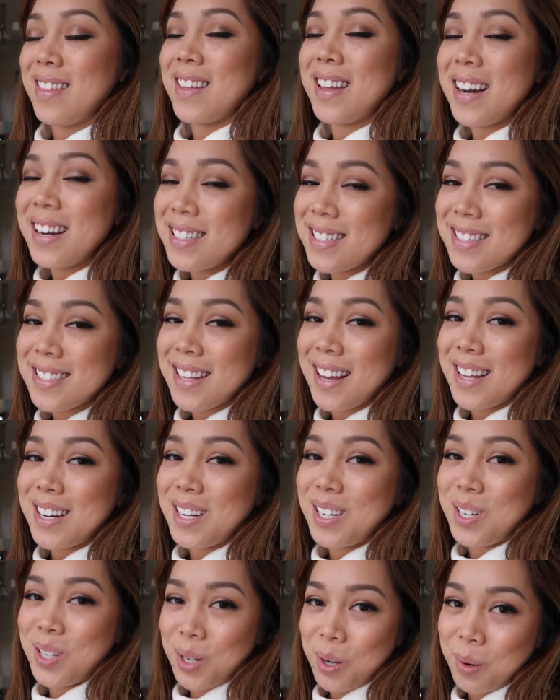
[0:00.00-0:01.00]
And then I
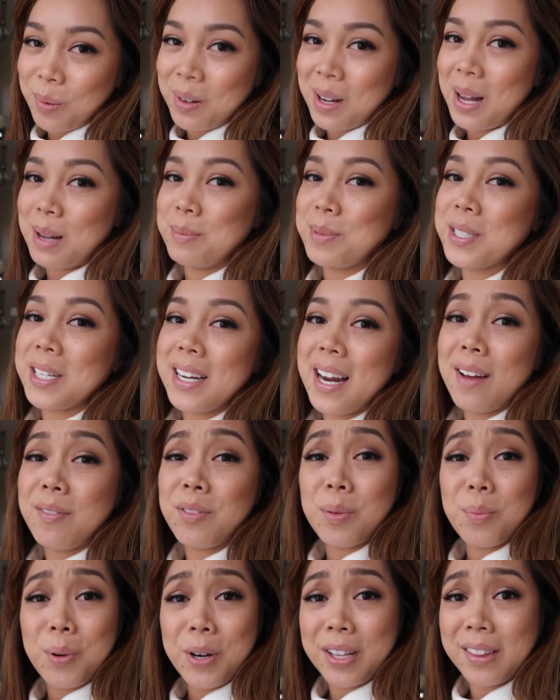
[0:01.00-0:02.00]
decided, you know what, I'm just gonna have
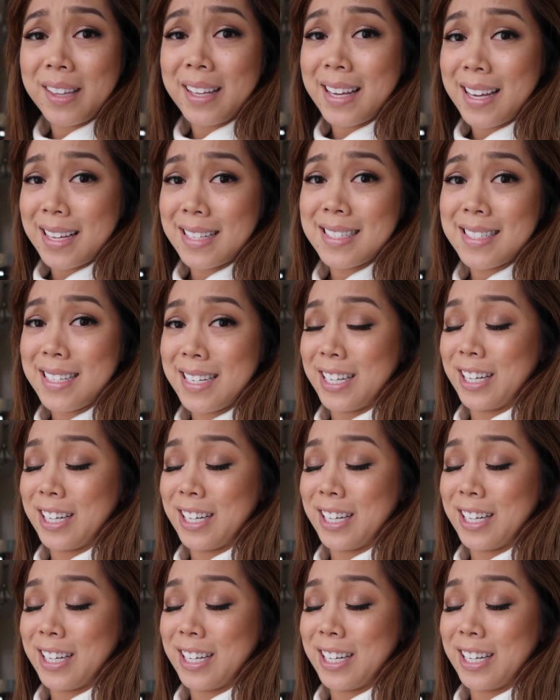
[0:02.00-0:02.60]
to bring the kids